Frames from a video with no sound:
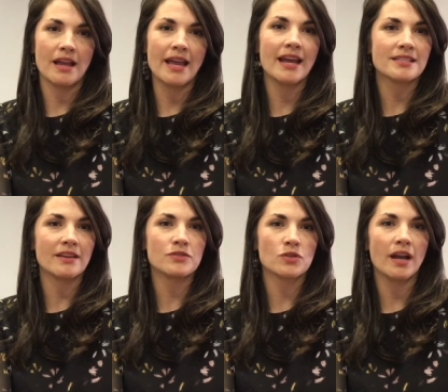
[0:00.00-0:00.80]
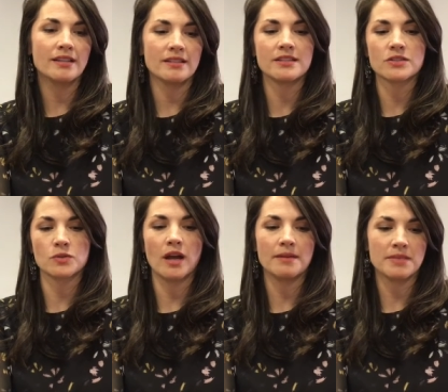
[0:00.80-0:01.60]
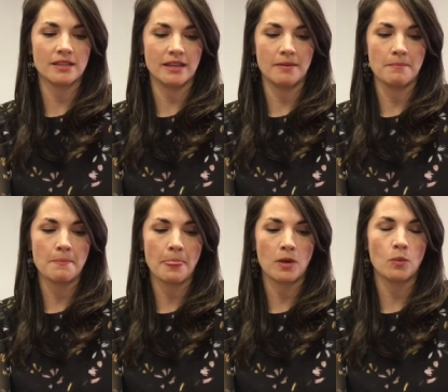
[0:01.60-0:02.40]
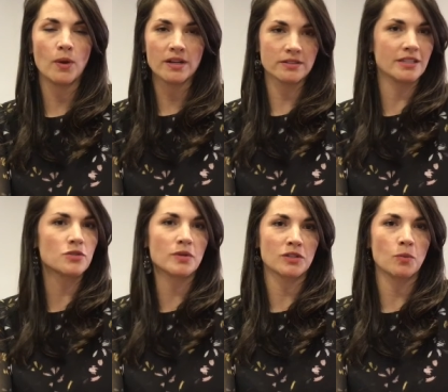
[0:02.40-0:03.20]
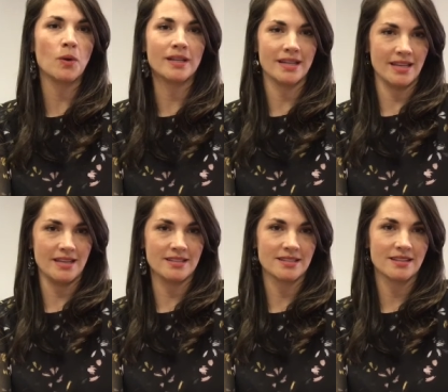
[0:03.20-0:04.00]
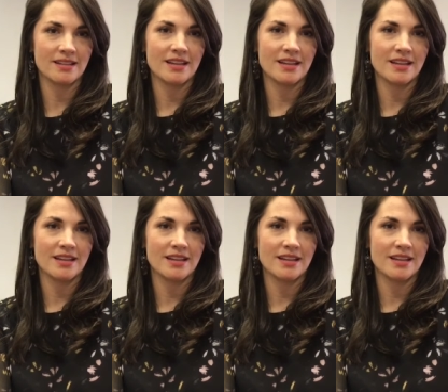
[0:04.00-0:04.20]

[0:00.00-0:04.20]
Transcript: and as I've tried to describe to them where District 1 is,